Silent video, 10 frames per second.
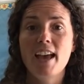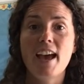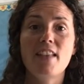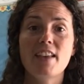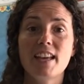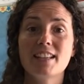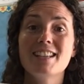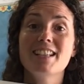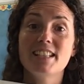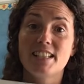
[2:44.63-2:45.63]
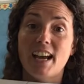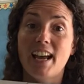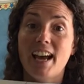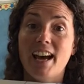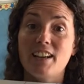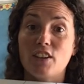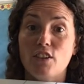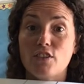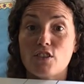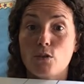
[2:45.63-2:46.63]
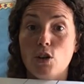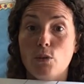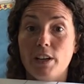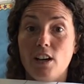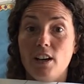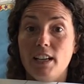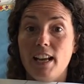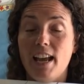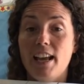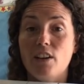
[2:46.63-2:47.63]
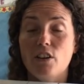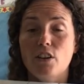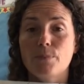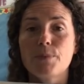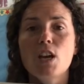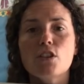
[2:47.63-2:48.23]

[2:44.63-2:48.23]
and then diagonal, so going on an angle.